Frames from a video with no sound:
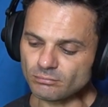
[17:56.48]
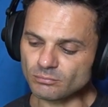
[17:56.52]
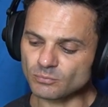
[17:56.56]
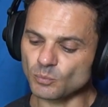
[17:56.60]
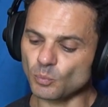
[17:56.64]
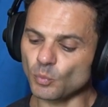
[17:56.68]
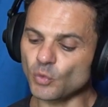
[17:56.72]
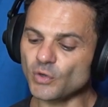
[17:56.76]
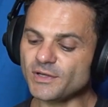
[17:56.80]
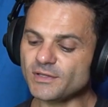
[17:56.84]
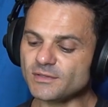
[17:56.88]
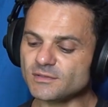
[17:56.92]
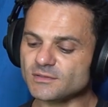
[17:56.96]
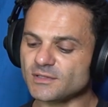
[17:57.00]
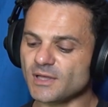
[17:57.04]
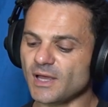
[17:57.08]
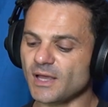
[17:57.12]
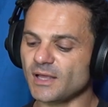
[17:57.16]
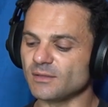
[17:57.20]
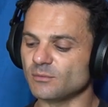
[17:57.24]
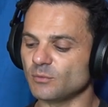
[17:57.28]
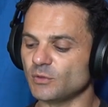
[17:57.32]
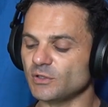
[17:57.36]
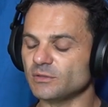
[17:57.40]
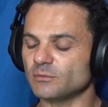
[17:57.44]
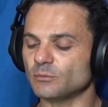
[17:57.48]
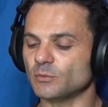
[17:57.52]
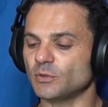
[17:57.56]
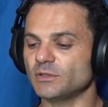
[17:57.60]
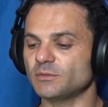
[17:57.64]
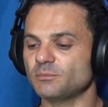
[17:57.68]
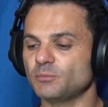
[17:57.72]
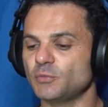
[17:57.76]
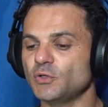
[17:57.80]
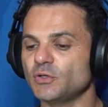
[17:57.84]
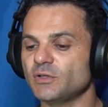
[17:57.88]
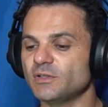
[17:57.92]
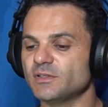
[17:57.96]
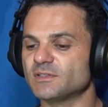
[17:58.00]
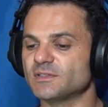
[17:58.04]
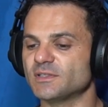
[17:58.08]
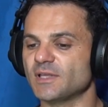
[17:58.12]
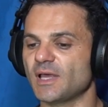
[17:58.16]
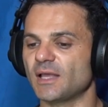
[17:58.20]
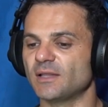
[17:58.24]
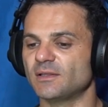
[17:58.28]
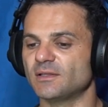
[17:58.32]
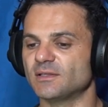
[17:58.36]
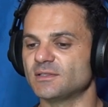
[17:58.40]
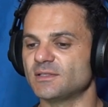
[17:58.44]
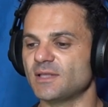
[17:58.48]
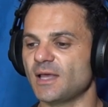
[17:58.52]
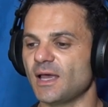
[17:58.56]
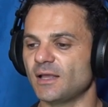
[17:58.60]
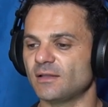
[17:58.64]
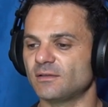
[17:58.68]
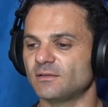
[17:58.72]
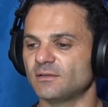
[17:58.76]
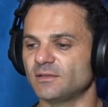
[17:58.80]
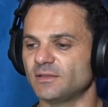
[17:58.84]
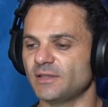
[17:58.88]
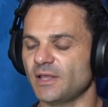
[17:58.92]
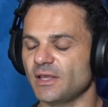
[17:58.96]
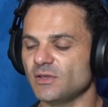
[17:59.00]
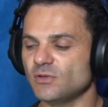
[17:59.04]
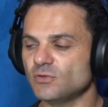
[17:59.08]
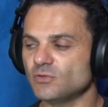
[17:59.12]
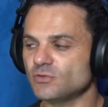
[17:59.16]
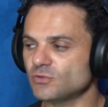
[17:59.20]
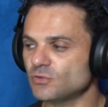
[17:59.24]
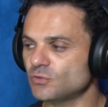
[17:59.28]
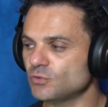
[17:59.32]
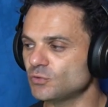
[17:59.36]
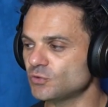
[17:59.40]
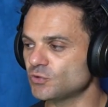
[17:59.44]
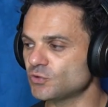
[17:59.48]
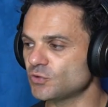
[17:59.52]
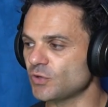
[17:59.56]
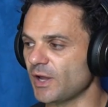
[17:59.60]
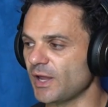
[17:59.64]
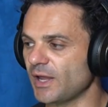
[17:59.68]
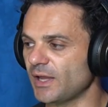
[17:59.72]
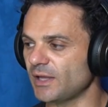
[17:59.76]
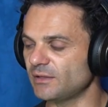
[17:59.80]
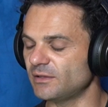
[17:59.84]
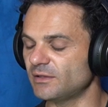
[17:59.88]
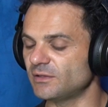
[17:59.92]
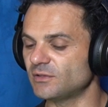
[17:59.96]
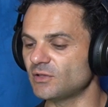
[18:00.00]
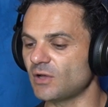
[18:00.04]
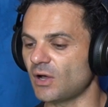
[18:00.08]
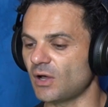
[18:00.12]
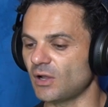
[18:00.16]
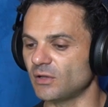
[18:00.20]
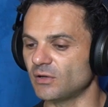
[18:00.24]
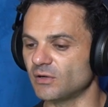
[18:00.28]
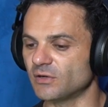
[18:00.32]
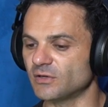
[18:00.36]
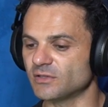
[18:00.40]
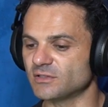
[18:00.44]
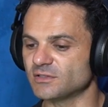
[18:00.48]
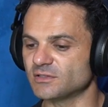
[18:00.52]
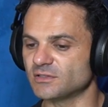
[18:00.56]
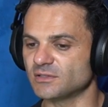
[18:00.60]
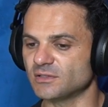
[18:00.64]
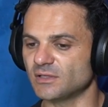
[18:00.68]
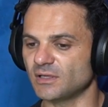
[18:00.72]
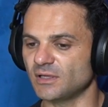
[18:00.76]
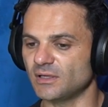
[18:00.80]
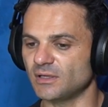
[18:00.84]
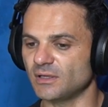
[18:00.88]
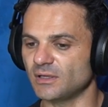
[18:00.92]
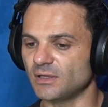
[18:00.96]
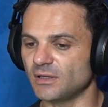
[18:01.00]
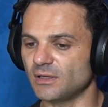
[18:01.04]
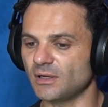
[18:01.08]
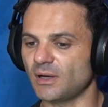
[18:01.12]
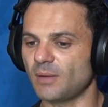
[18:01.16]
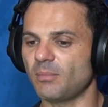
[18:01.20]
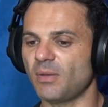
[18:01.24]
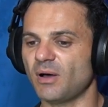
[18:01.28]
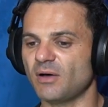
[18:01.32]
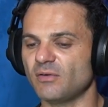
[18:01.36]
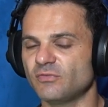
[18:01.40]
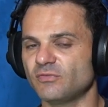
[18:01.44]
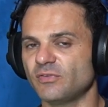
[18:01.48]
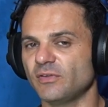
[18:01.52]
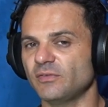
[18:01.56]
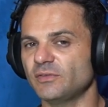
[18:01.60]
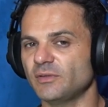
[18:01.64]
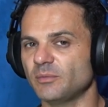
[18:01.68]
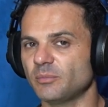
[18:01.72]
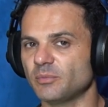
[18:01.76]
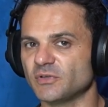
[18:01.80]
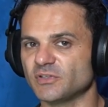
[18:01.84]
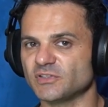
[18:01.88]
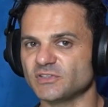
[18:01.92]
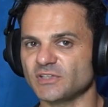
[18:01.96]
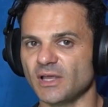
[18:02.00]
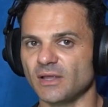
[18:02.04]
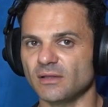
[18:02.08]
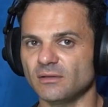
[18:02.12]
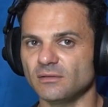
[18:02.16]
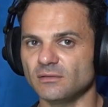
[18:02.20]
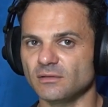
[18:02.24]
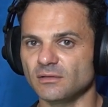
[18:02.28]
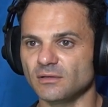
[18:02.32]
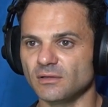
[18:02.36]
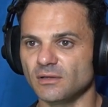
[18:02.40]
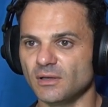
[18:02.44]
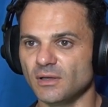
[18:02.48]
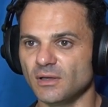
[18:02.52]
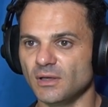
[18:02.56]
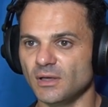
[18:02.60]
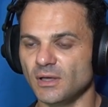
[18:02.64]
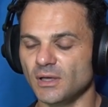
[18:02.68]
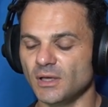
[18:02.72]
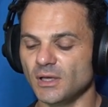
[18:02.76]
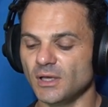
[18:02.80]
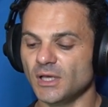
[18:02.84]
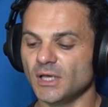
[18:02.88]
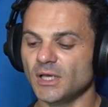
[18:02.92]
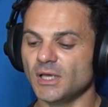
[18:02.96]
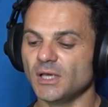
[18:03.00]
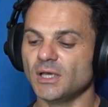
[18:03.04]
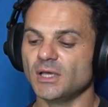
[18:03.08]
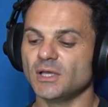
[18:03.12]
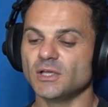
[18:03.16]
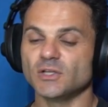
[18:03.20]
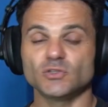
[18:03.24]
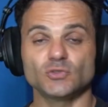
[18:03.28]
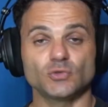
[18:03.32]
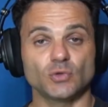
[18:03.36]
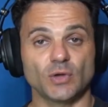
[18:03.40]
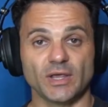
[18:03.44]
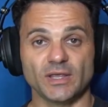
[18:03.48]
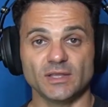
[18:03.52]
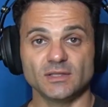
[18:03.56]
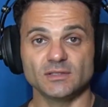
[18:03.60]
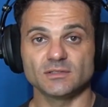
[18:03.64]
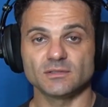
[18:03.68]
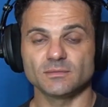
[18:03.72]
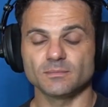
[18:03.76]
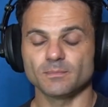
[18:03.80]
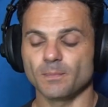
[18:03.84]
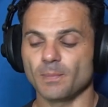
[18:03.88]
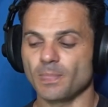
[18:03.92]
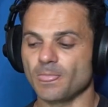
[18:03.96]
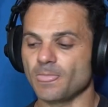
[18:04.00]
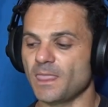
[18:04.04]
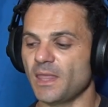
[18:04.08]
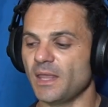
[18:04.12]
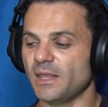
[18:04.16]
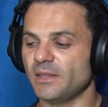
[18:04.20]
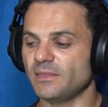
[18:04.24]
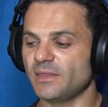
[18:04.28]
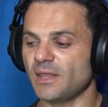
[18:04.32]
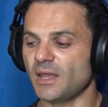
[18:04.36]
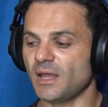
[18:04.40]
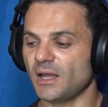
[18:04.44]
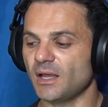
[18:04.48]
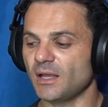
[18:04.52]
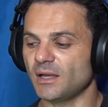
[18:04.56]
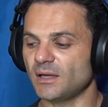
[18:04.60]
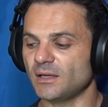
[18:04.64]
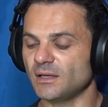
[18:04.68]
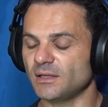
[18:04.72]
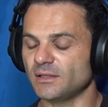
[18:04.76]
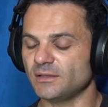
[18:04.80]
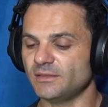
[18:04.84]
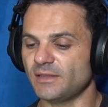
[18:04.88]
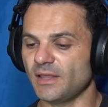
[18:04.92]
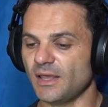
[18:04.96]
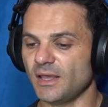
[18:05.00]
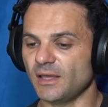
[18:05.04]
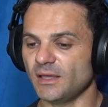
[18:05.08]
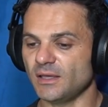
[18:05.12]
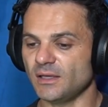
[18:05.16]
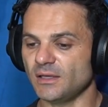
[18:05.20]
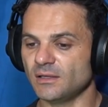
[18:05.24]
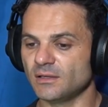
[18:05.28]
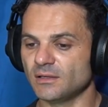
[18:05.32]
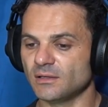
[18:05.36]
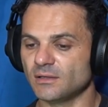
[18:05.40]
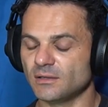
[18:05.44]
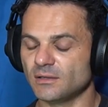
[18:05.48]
what he said, what Putin said is that they used to trade in dollars in about 50% trades, and then they